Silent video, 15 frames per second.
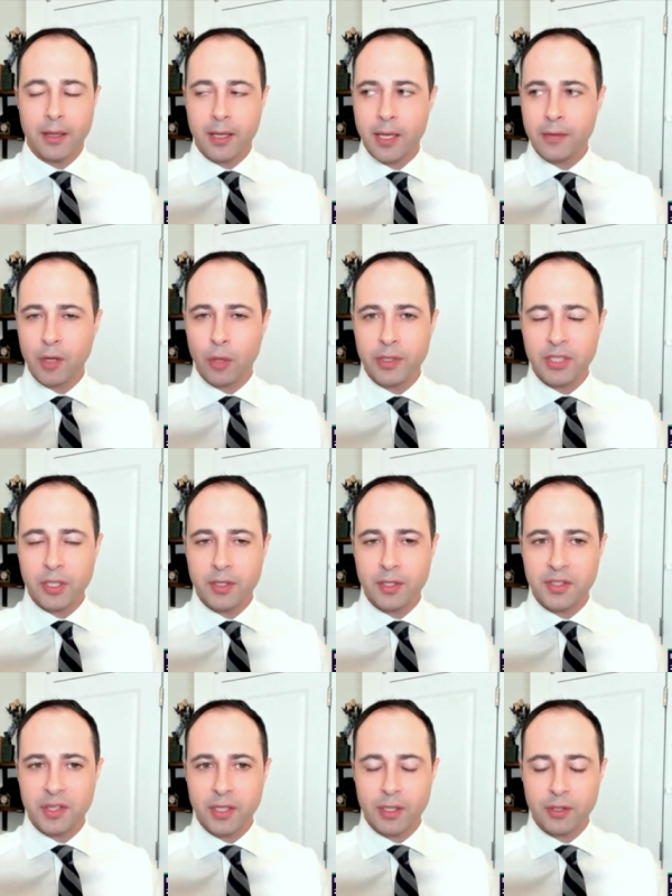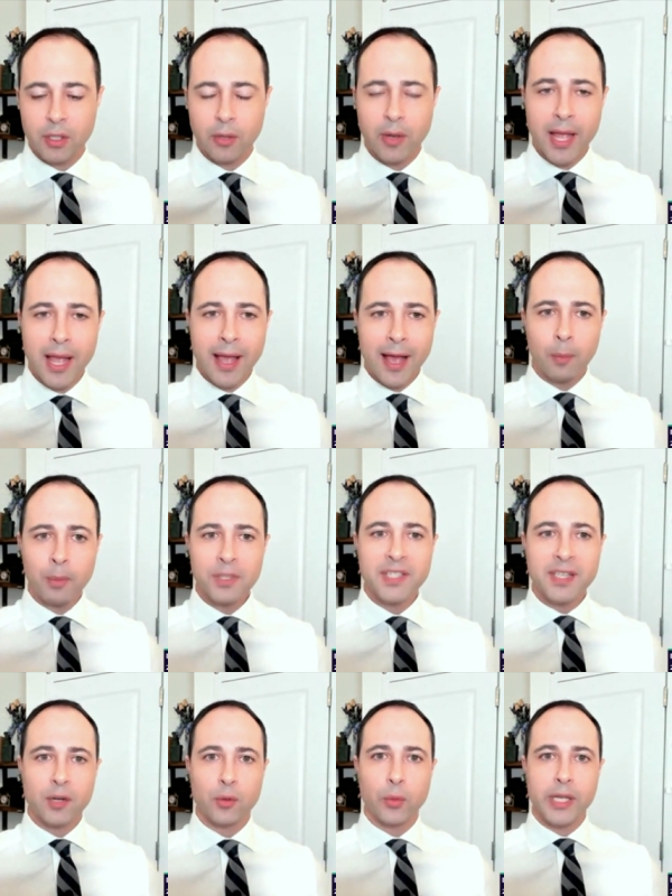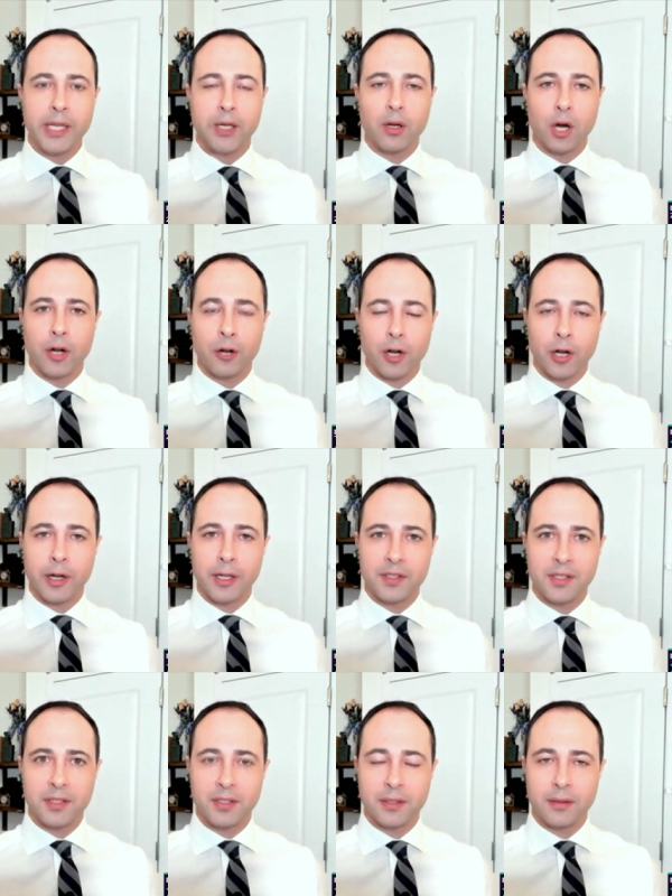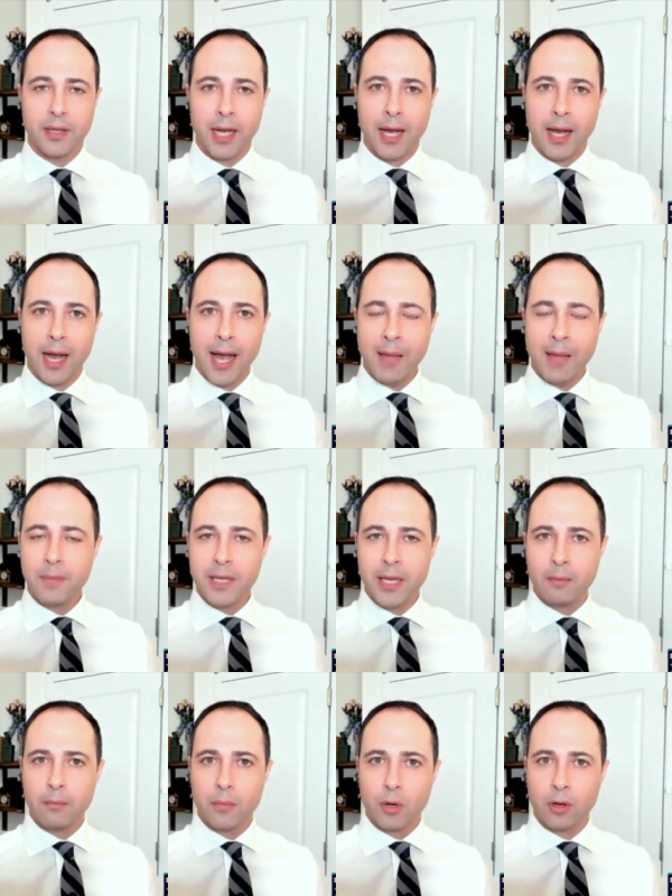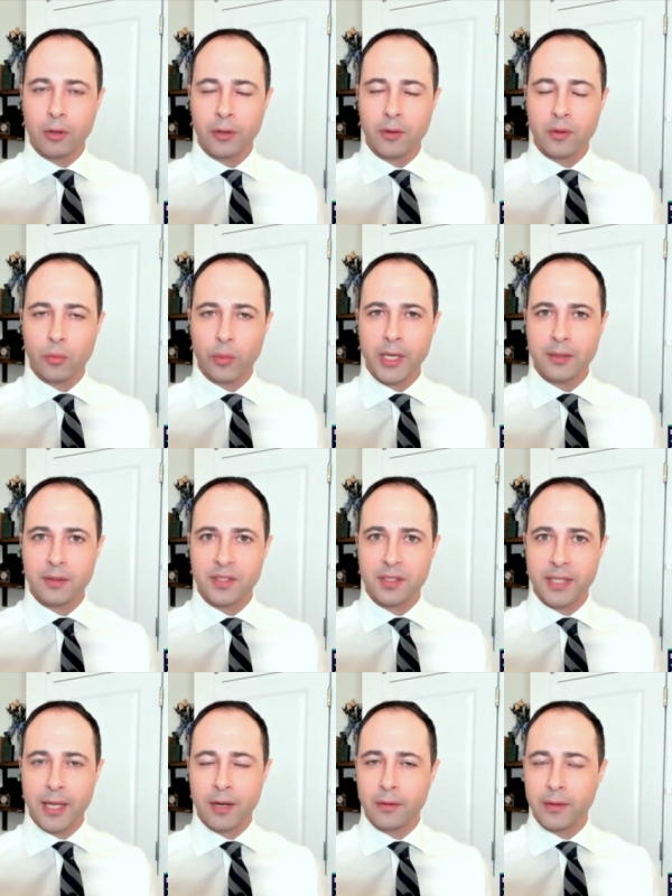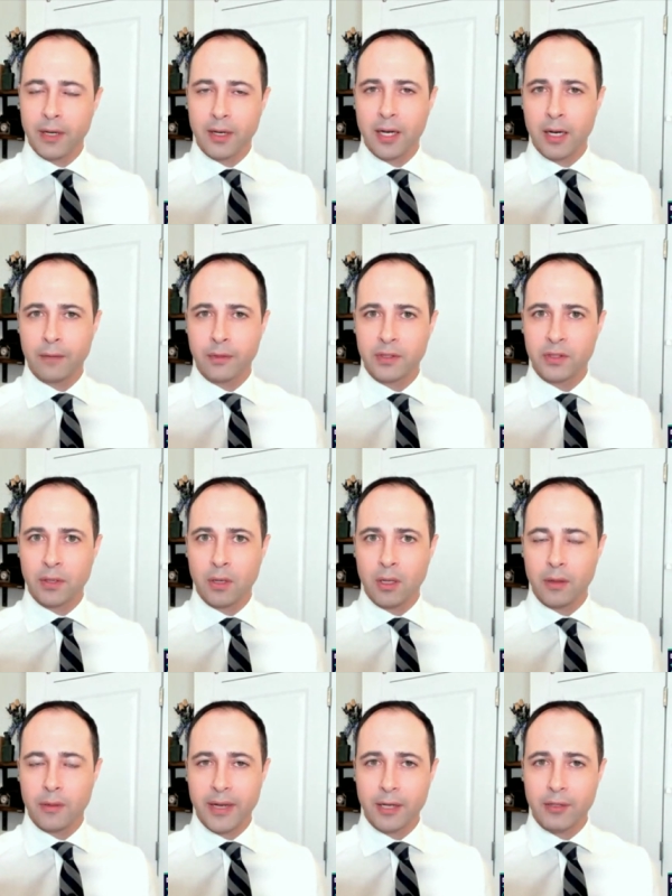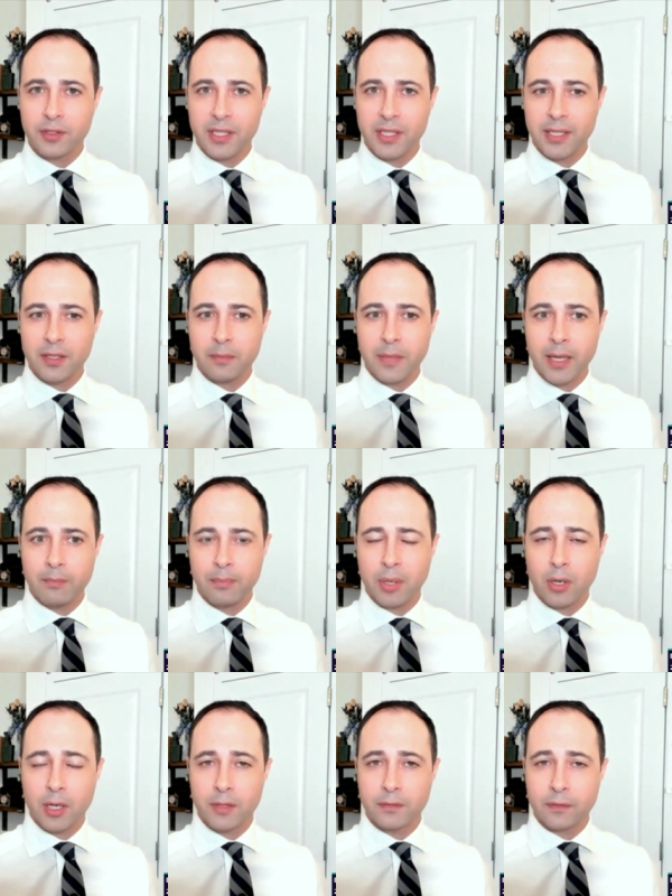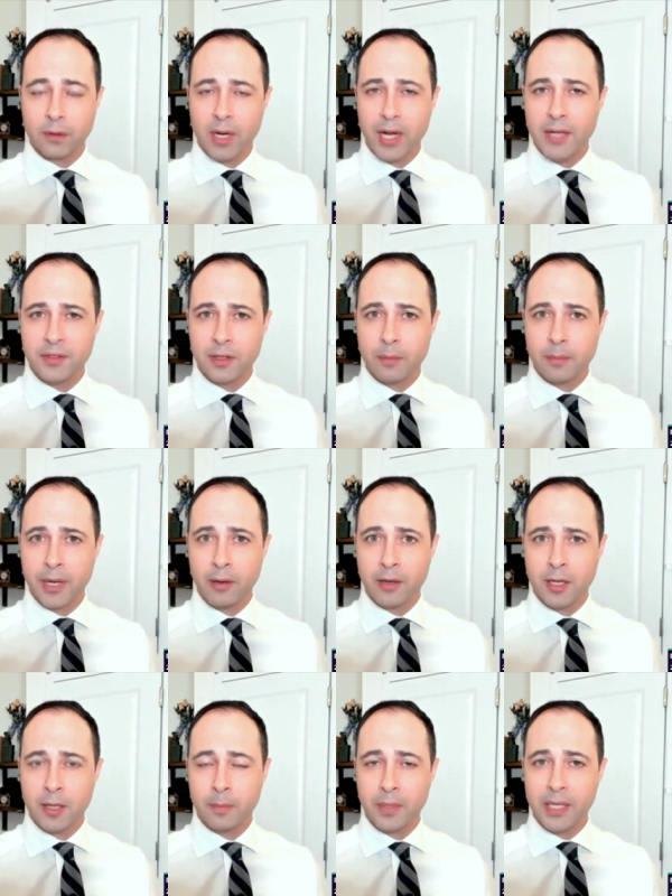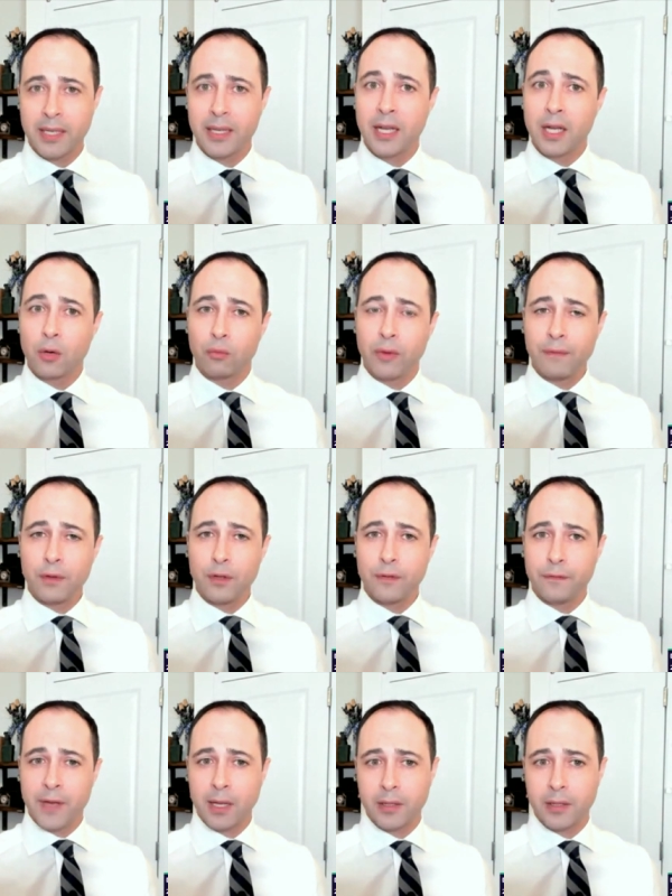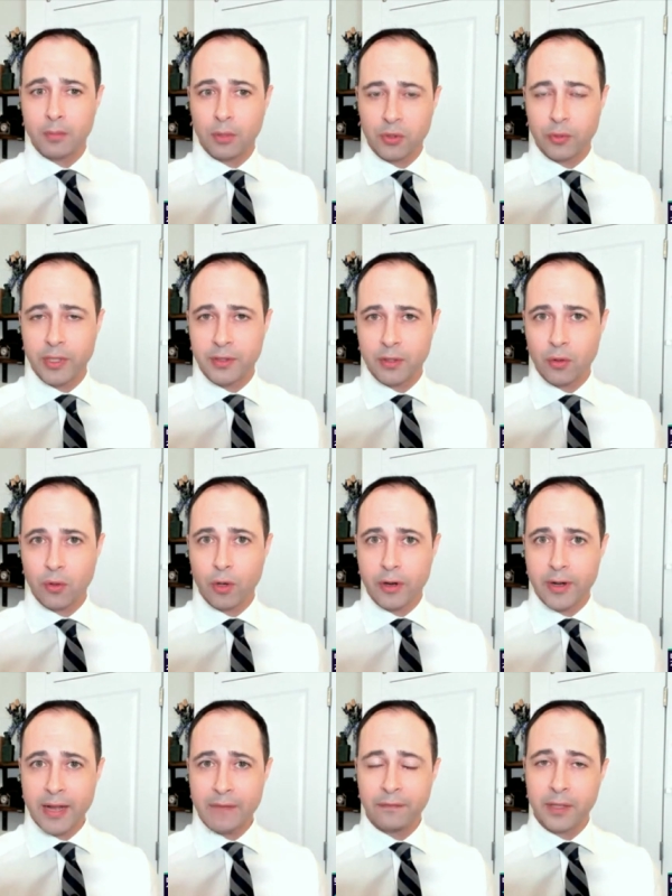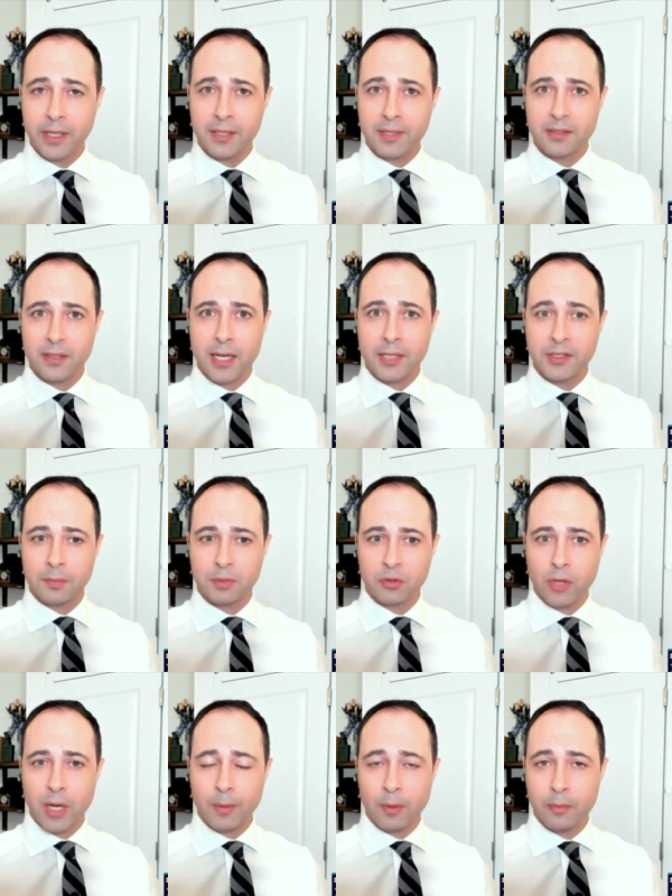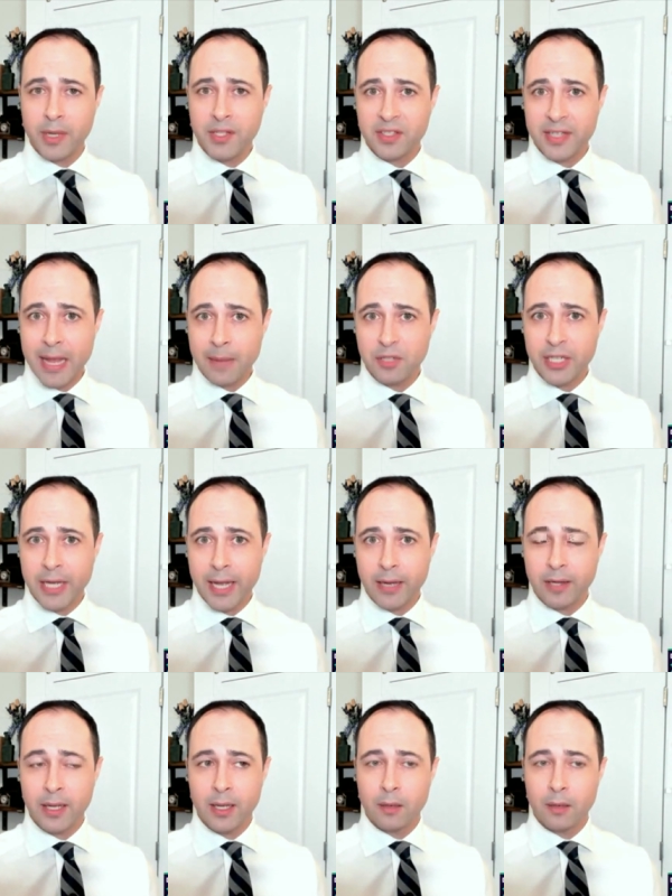Keith, always good to see you. So help us get a read on earnings season. IBM earlier in the week said on their conference call they are seeing a demand pause. Verizon, our parent company, revenue fell in the most recent quarter. Netflix subscriber miss. Snapchat,